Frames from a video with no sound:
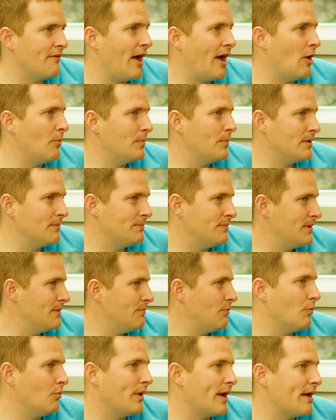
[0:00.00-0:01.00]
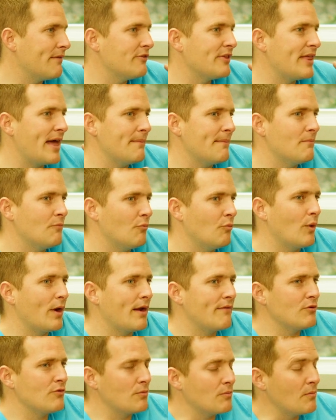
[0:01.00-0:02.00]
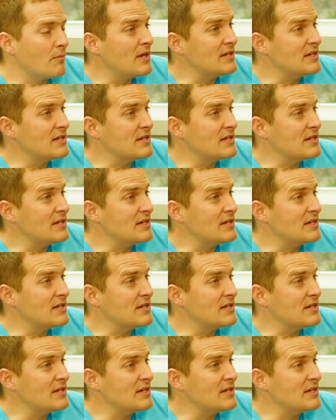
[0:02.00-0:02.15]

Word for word: helping people, whatever that whatever